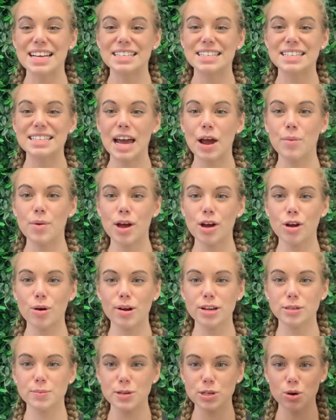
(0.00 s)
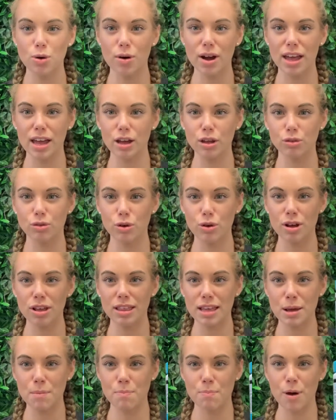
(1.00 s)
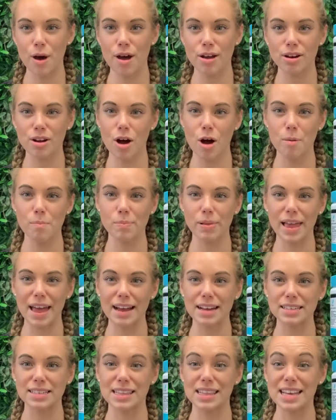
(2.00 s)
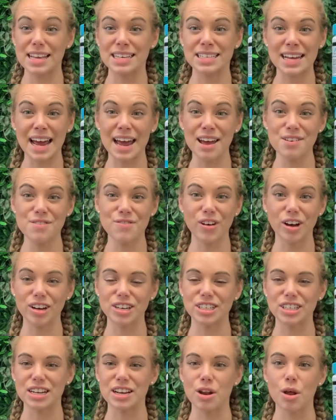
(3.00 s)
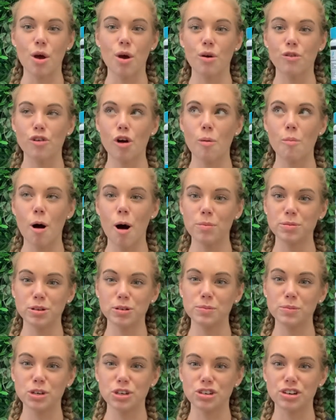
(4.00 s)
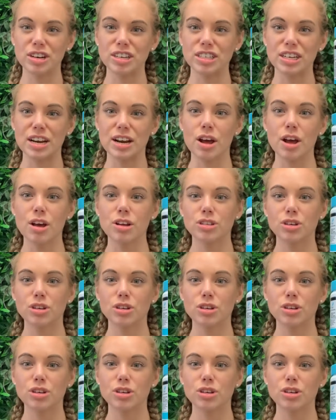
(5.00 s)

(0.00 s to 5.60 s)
Today we are going to be talking through the Burn Complex, the day version from Optimum Nutrition.